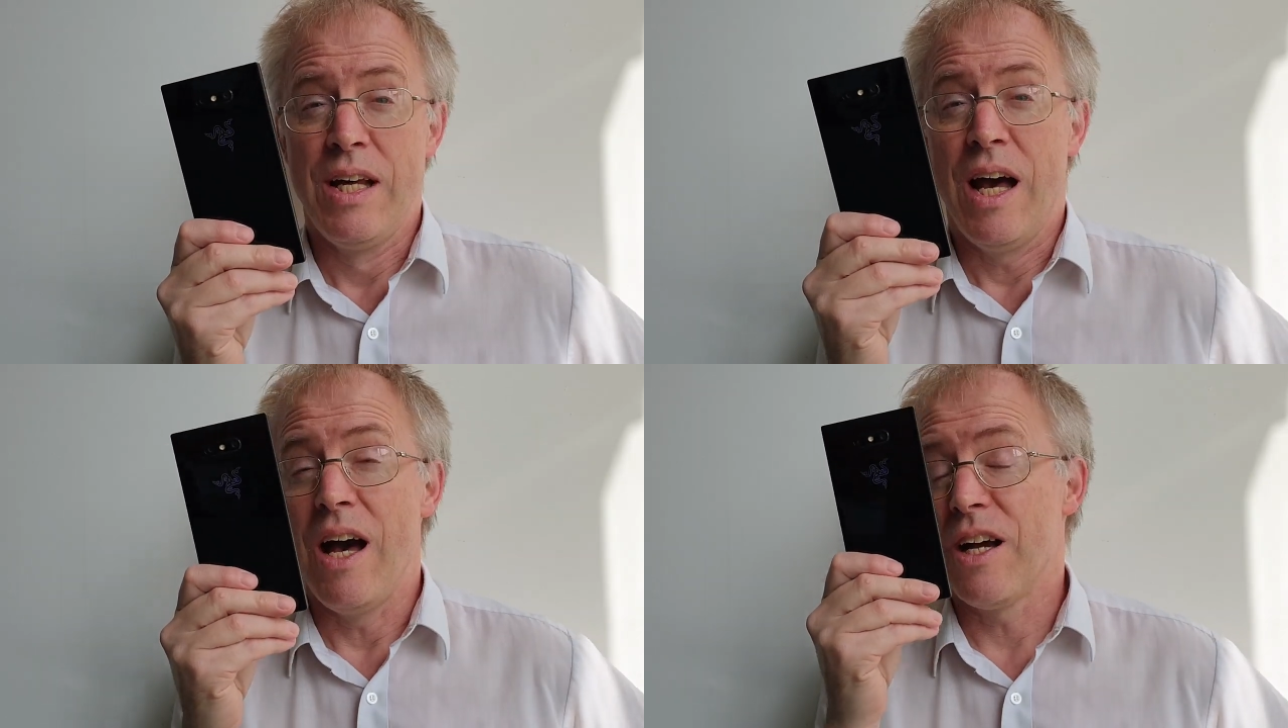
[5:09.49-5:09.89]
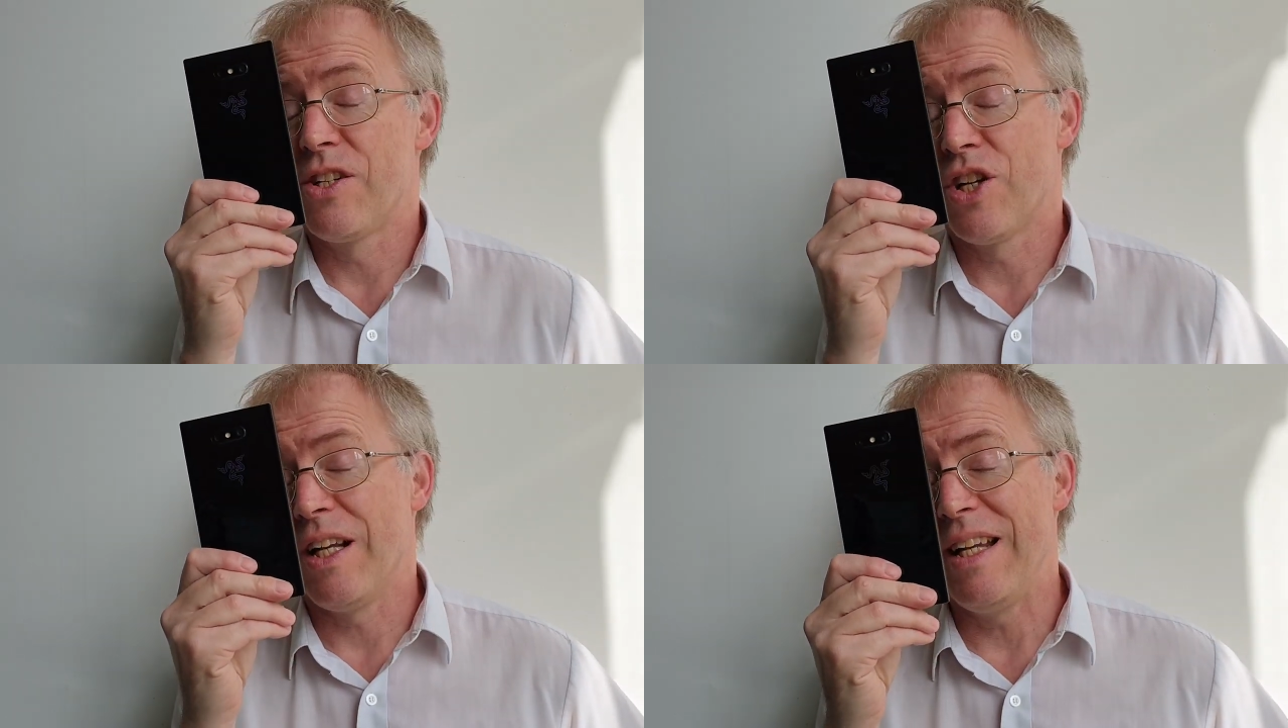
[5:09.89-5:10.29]
Uh,
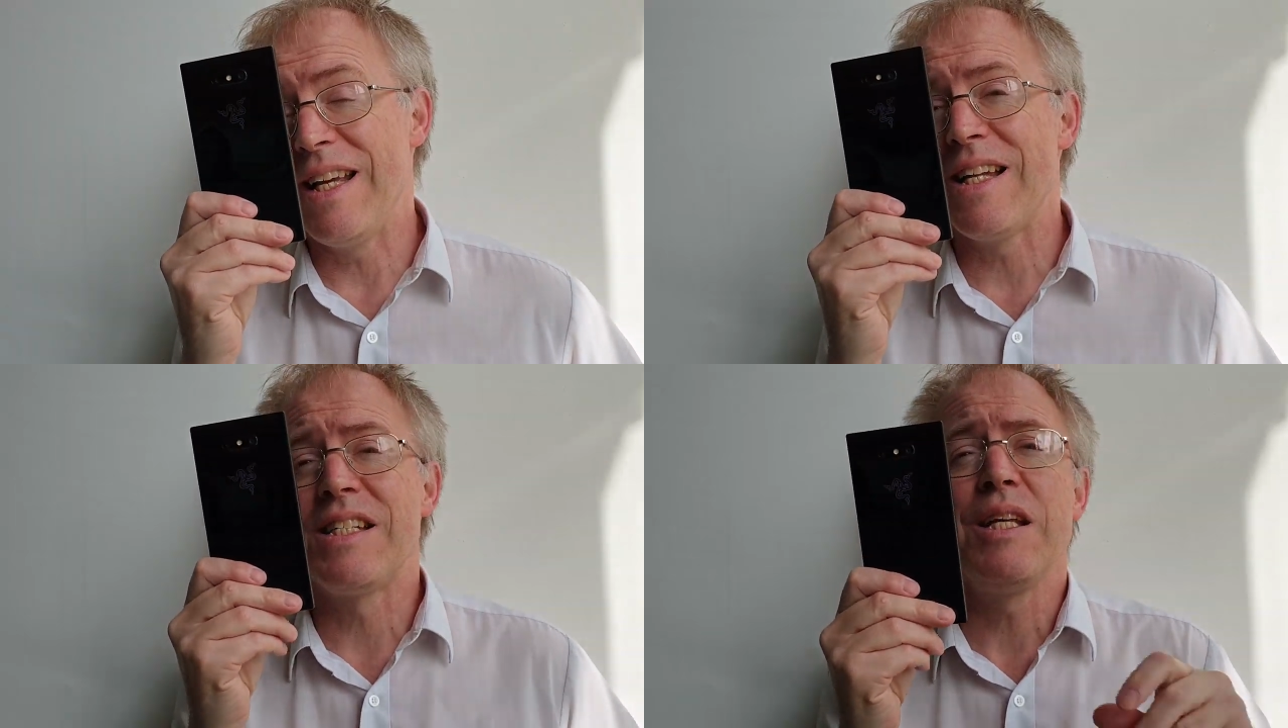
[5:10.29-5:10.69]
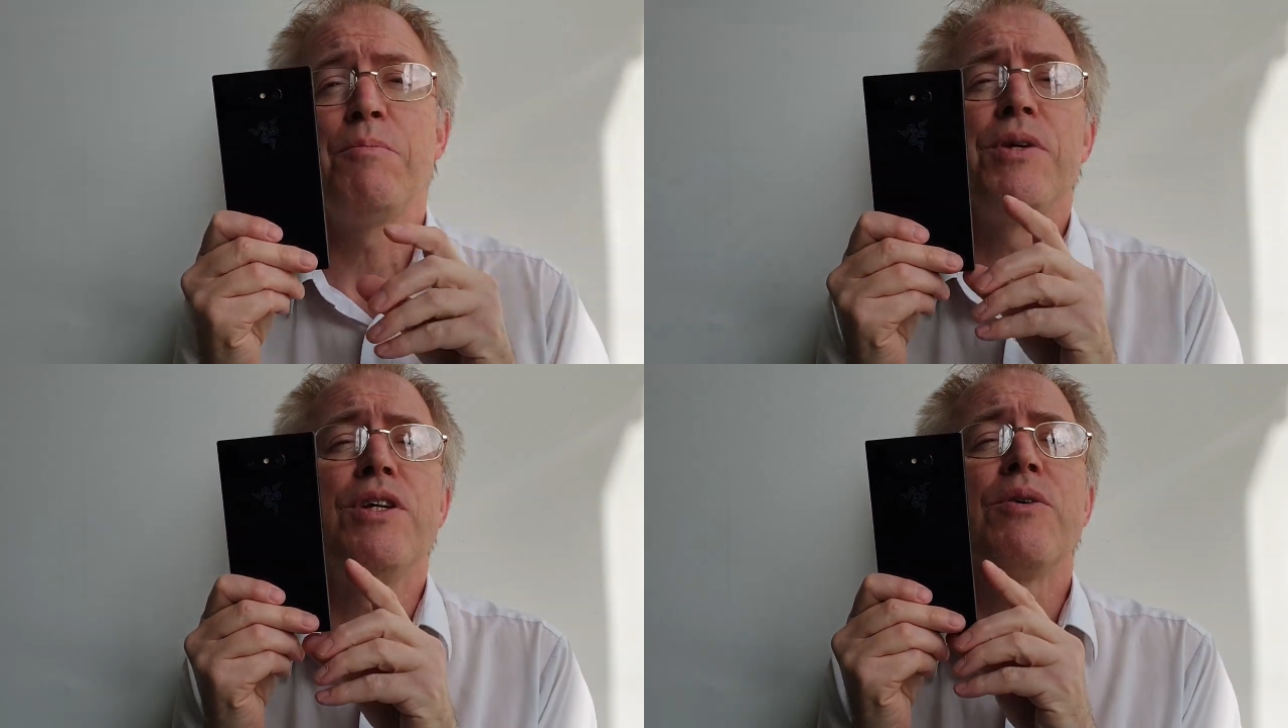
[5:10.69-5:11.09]
a clear
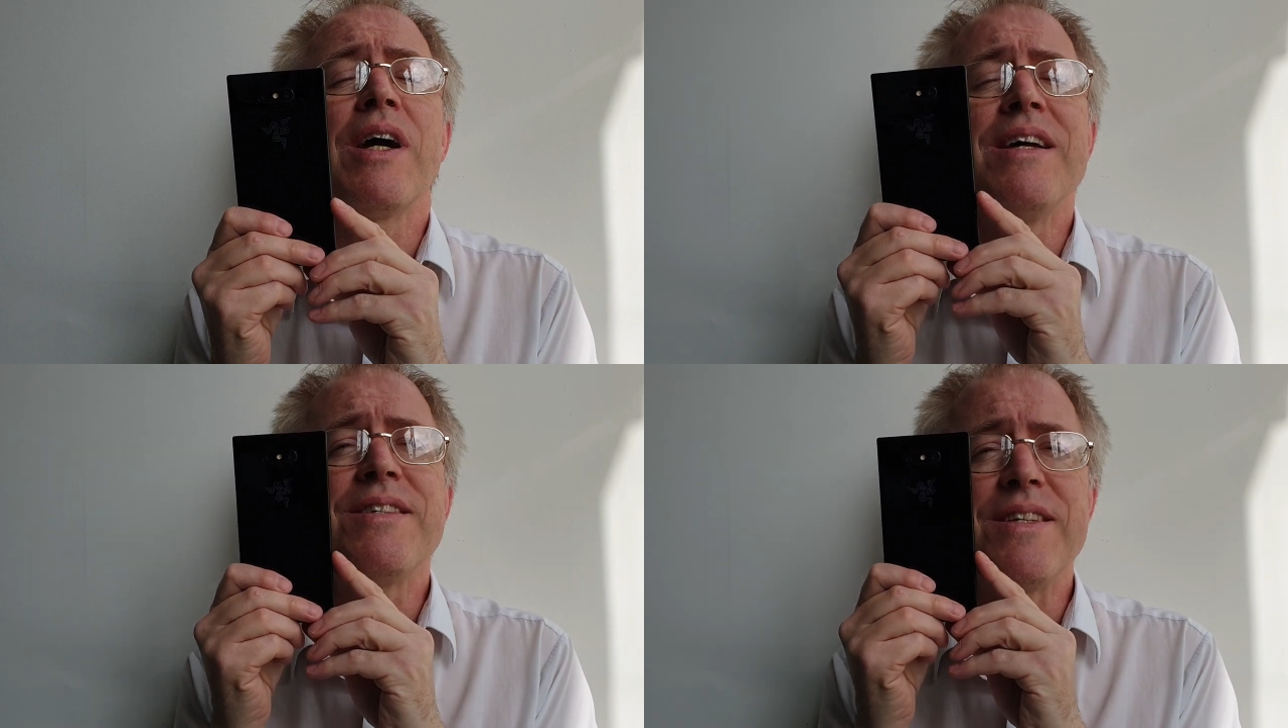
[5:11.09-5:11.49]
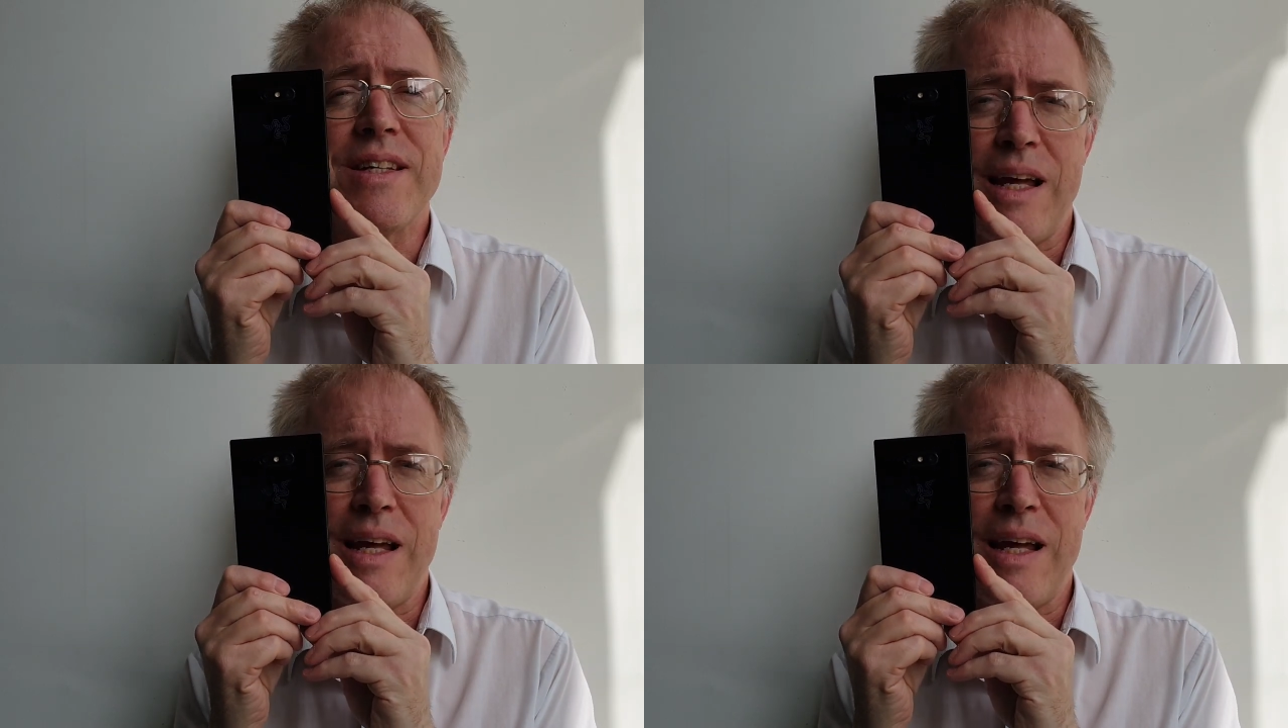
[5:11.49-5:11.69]
TPU case is an